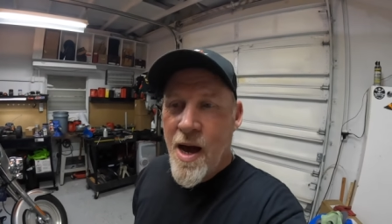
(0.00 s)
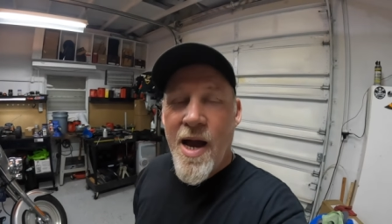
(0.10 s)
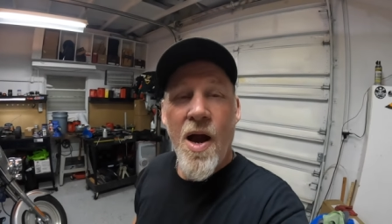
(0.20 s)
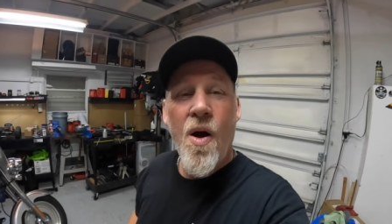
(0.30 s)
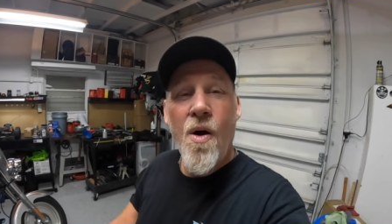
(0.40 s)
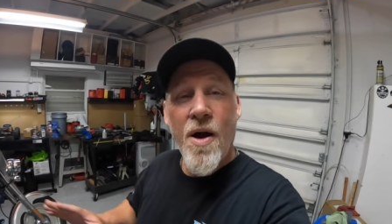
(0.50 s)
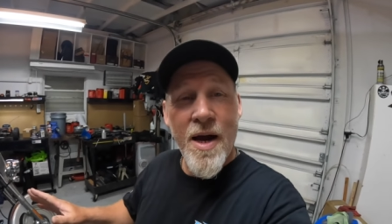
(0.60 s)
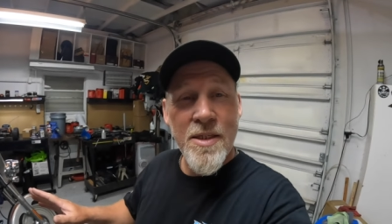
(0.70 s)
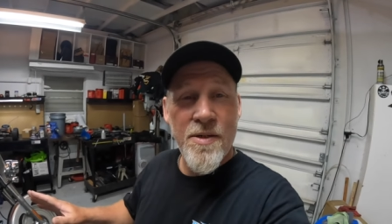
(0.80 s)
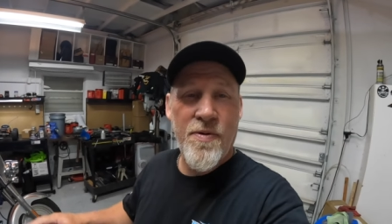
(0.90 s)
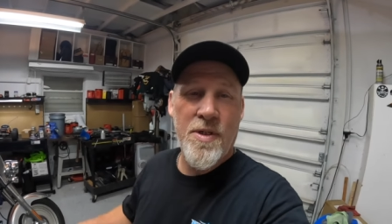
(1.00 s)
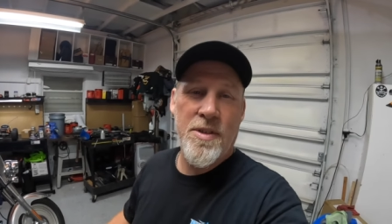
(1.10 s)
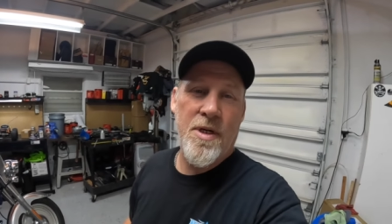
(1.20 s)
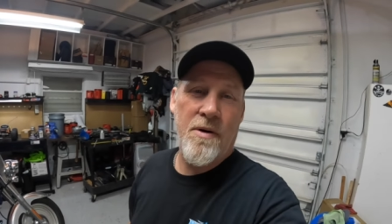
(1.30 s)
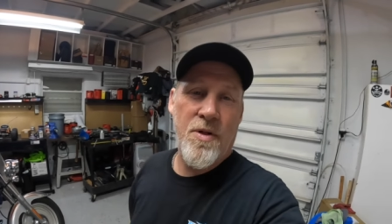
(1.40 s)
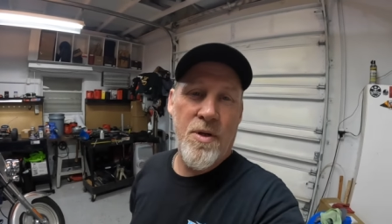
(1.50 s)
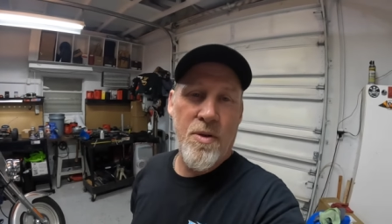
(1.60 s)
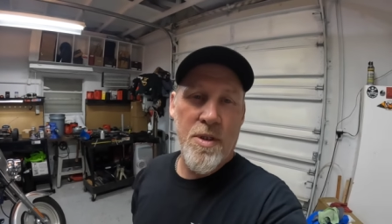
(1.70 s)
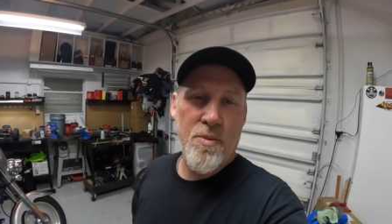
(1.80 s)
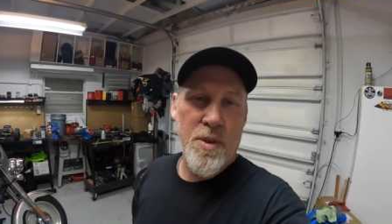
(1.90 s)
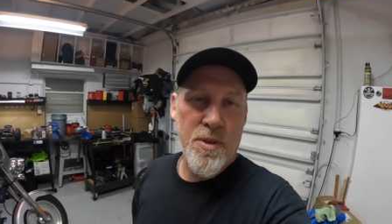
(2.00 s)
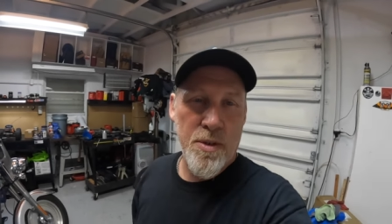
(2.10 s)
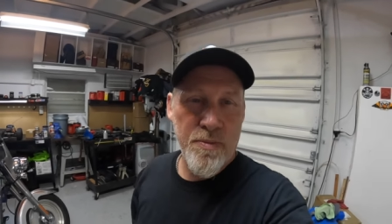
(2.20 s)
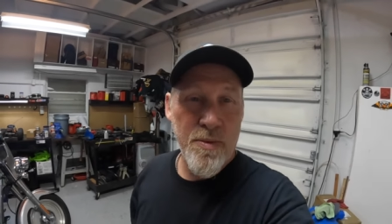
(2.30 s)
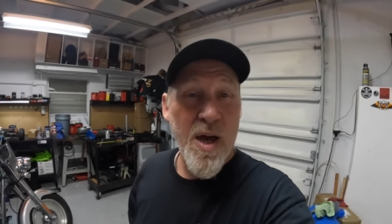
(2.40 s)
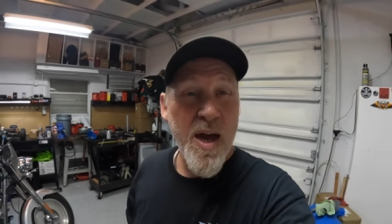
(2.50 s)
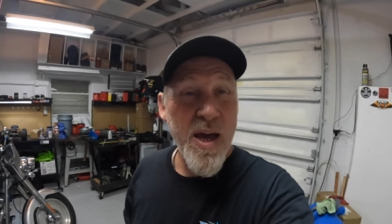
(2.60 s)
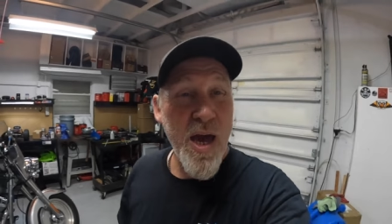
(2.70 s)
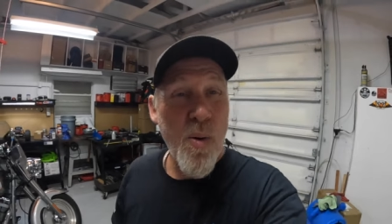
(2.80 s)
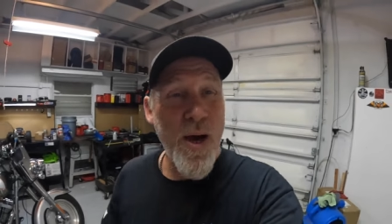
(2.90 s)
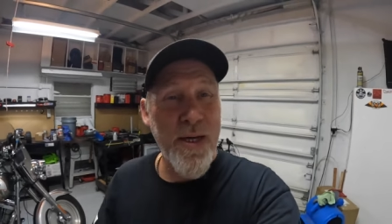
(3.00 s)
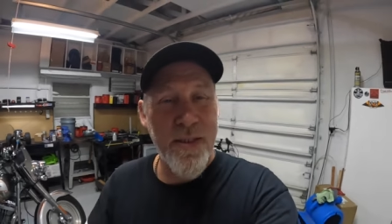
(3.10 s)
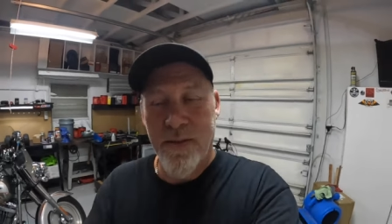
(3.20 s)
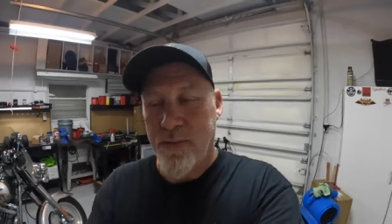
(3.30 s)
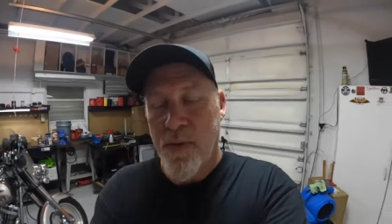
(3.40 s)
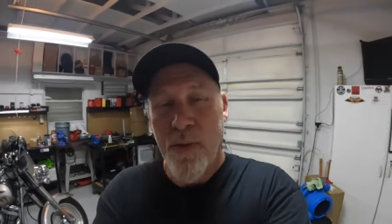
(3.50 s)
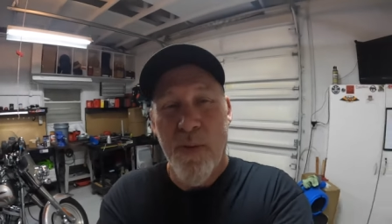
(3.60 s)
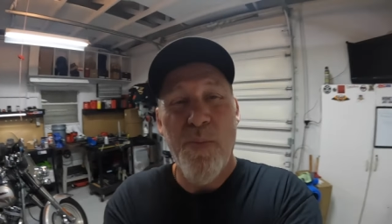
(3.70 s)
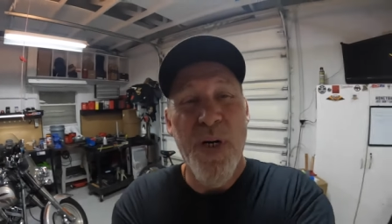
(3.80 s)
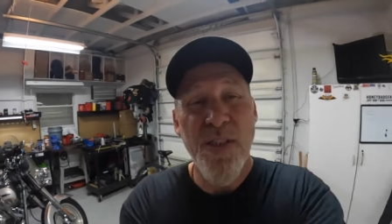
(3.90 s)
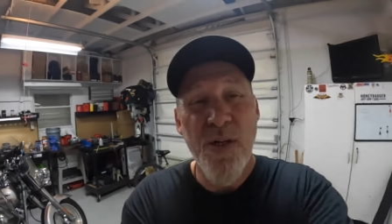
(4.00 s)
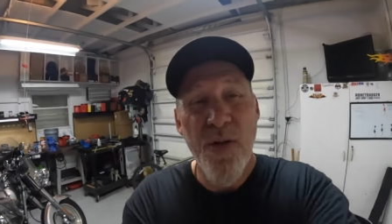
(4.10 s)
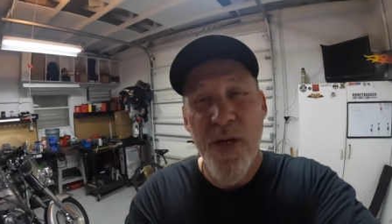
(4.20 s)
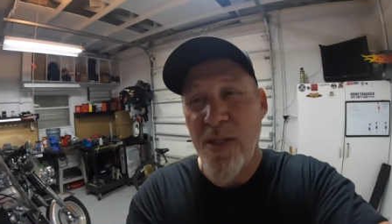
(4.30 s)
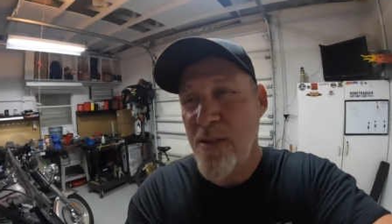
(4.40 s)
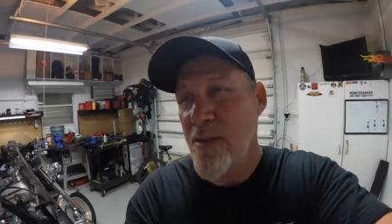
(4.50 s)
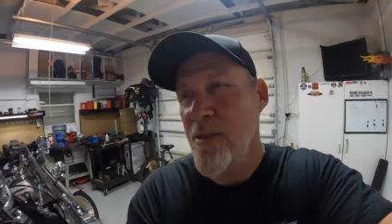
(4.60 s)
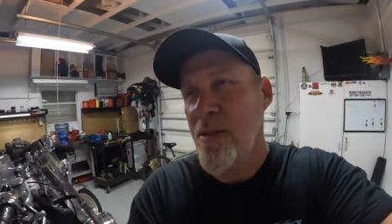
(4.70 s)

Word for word: I got all kinds of fun stuff to do this winter. Can't wait. But until then,